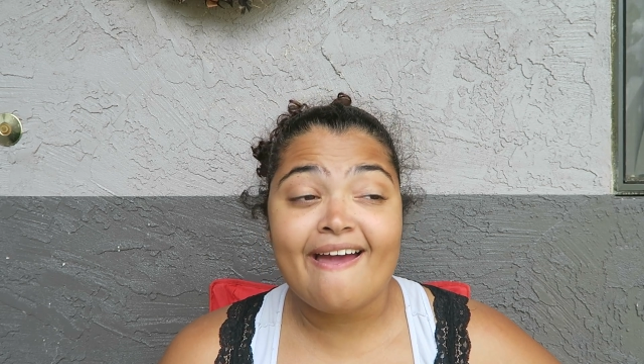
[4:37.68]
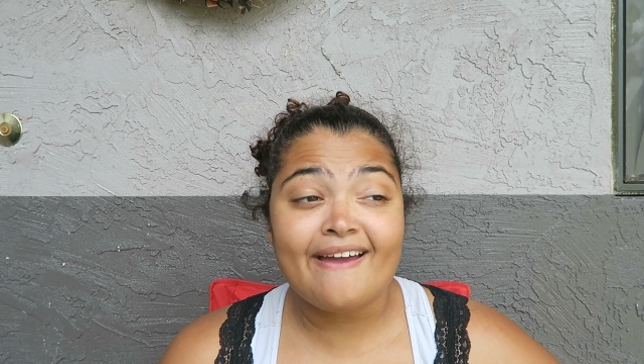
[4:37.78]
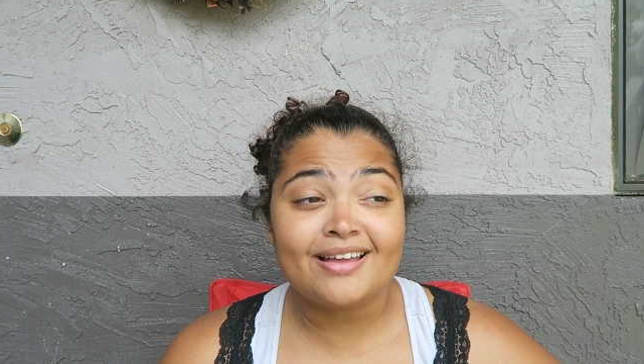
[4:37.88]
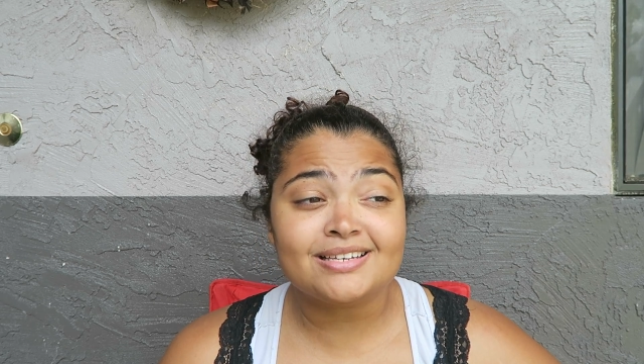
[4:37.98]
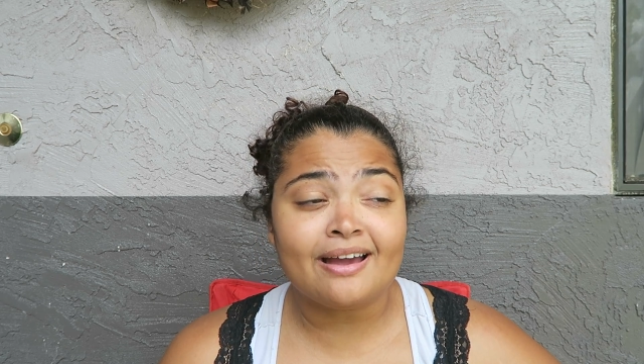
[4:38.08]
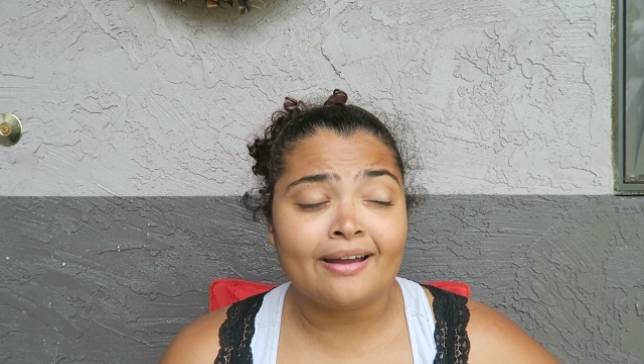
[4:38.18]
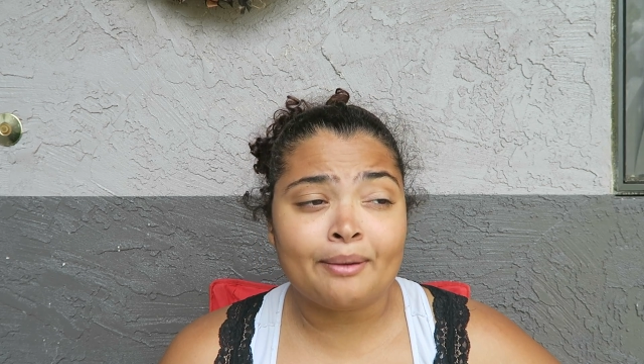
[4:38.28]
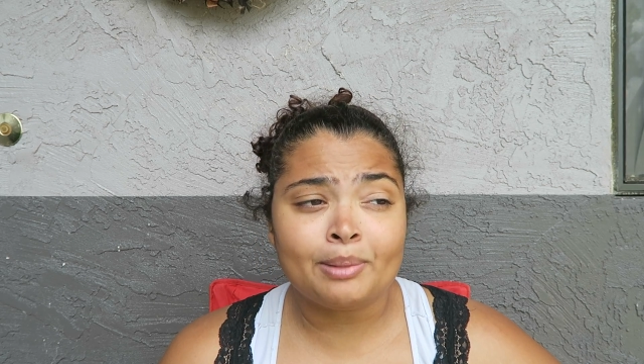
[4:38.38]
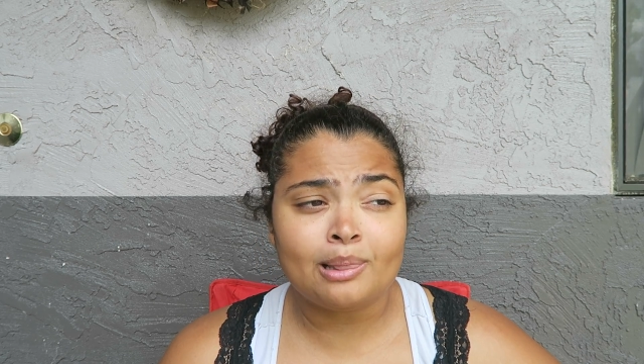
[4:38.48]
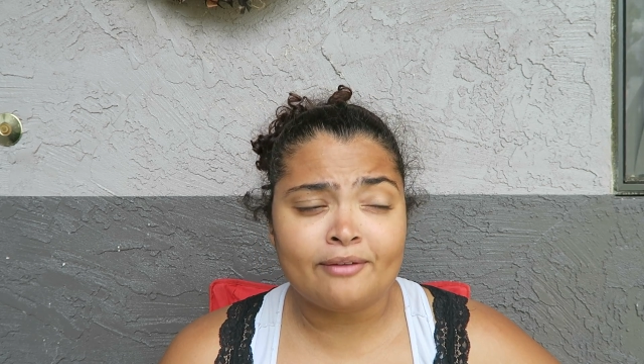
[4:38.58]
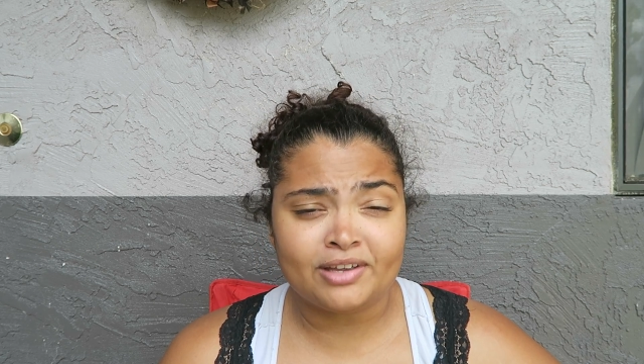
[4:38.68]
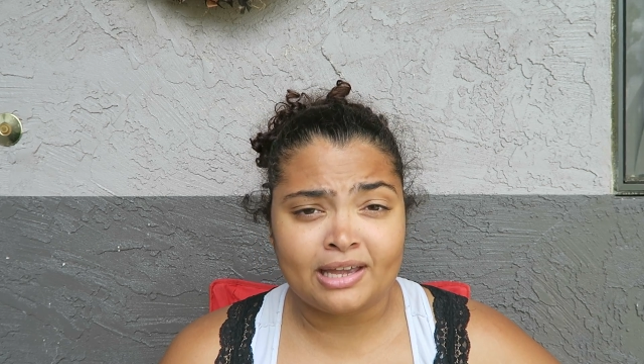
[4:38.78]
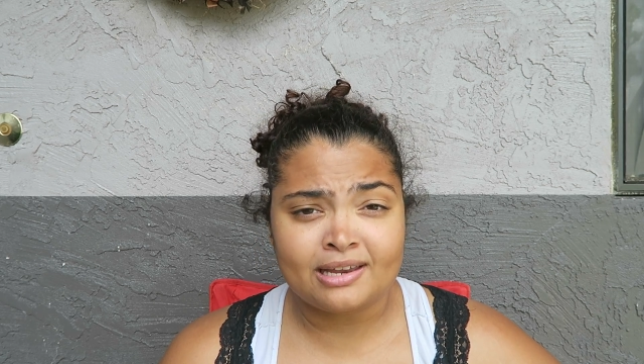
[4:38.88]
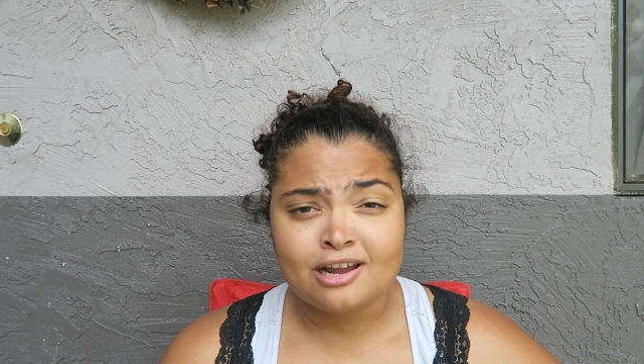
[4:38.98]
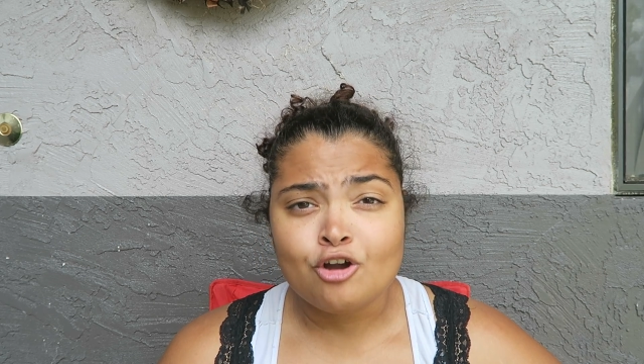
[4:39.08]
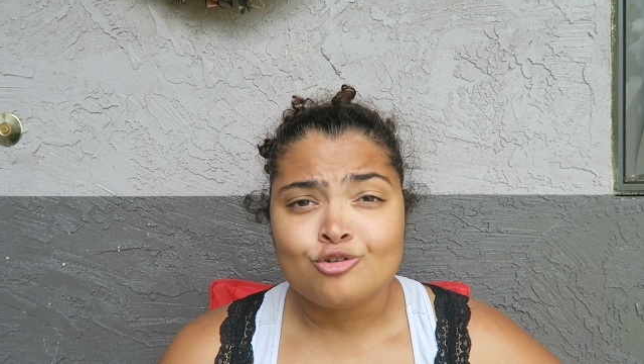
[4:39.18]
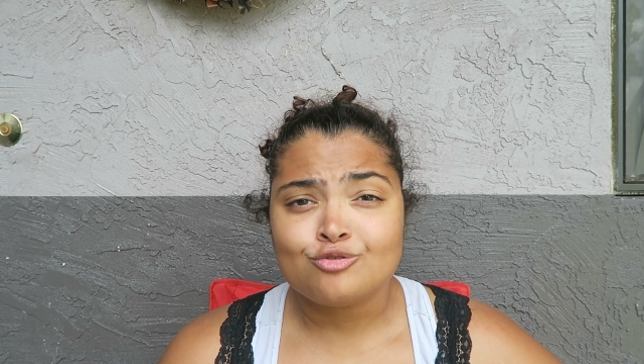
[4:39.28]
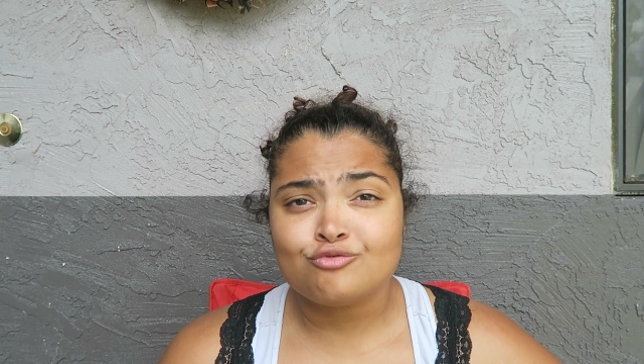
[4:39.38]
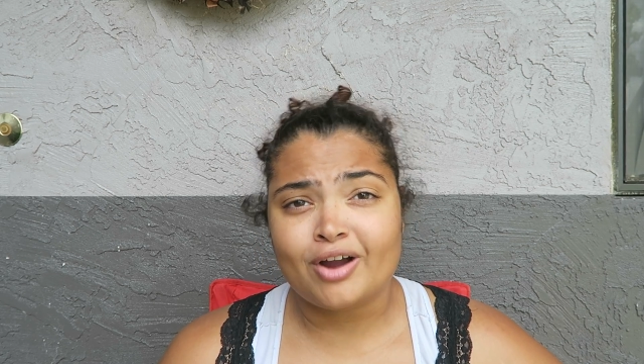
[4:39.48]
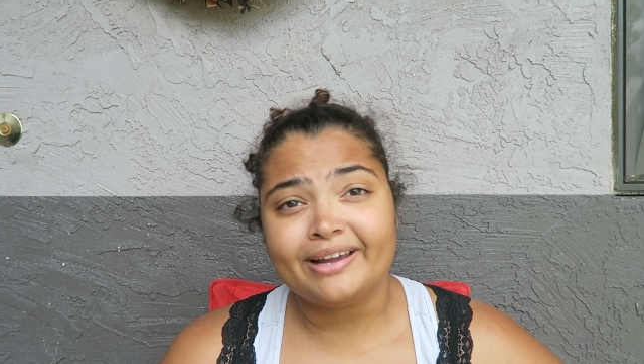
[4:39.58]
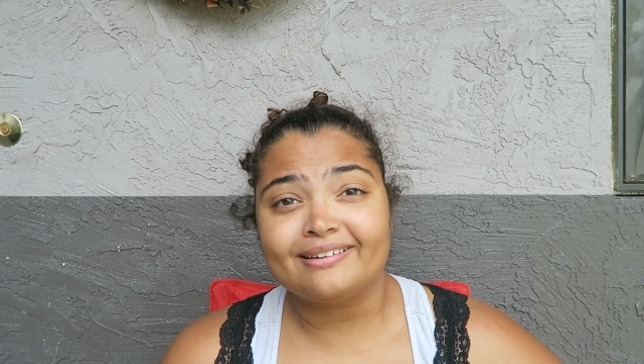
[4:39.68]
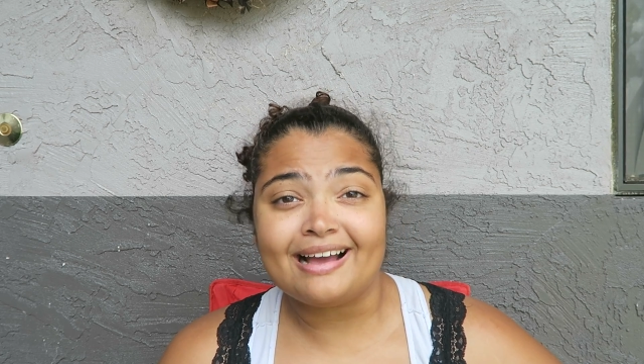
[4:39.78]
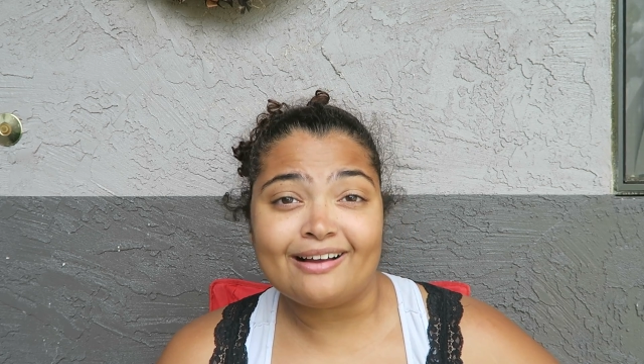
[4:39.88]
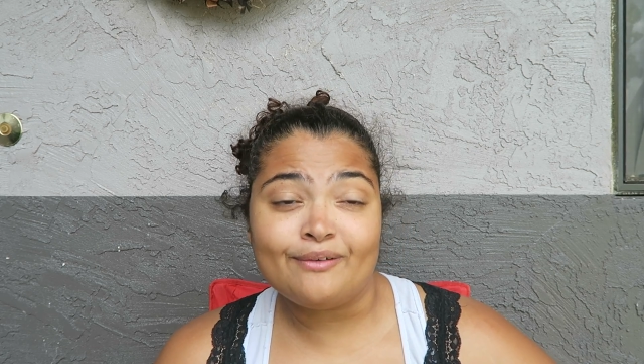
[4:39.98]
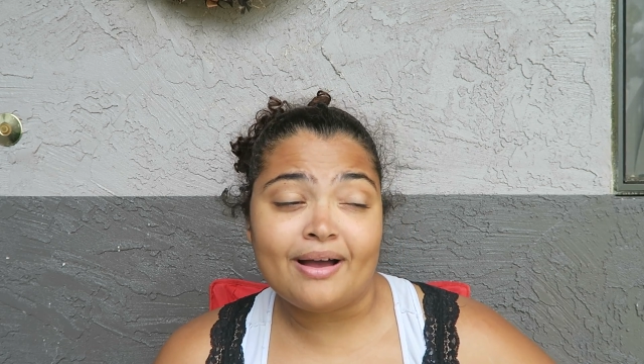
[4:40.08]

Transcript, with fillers: and I am loving it. Right now,